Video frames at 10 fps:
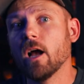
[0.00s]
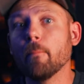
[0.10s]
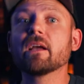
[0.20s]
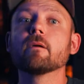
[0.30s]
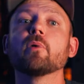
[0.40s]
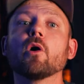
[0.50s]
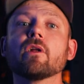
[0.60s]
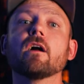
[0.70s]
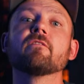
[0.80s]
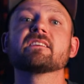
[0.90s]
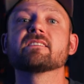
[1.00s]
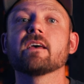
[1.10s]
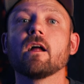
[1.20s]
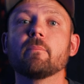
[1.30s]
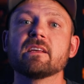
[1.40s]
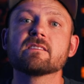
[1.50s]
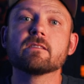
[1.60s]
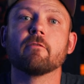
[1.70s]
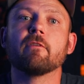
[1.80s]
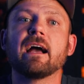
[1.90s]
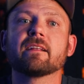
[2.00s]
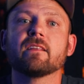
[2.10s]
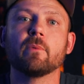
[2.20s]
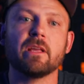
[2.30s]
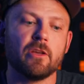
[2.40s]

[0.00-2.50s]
A big component of this setup is the fact that we